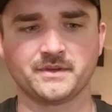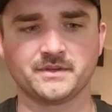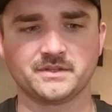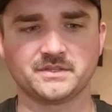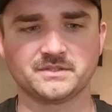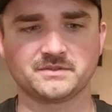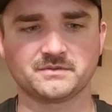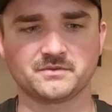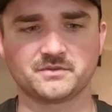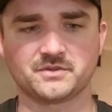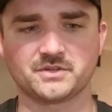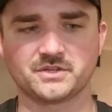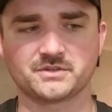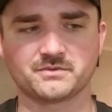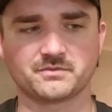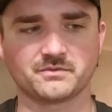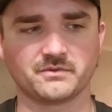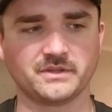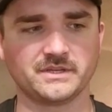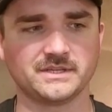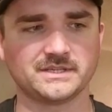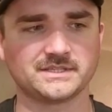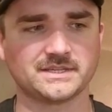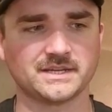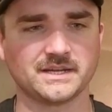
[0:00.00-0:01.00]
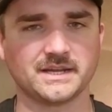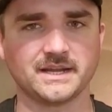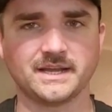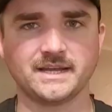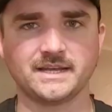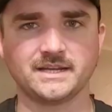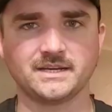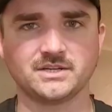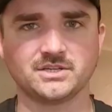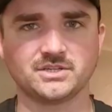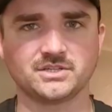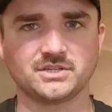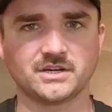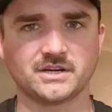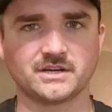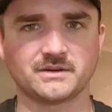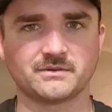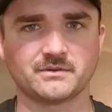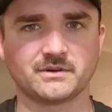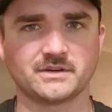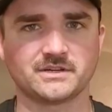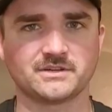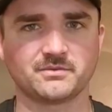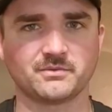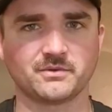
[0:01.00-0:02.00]
This was just released today,
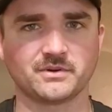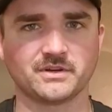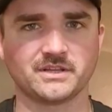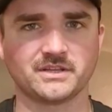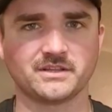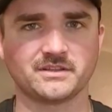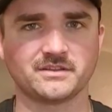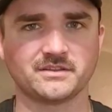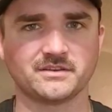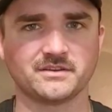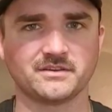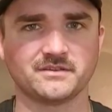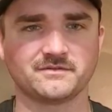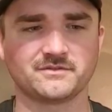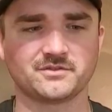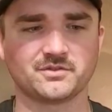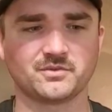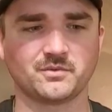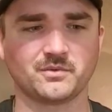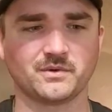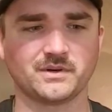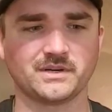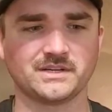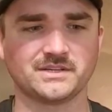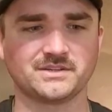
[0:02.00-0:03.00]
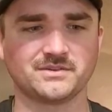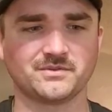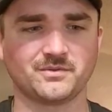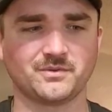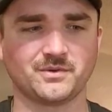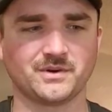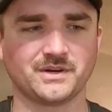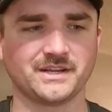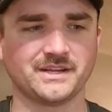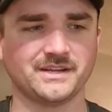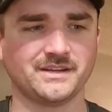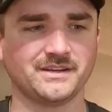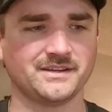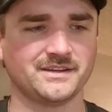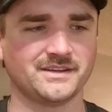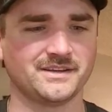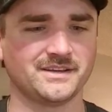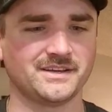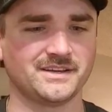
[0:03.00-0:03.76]
January 20th of 2020.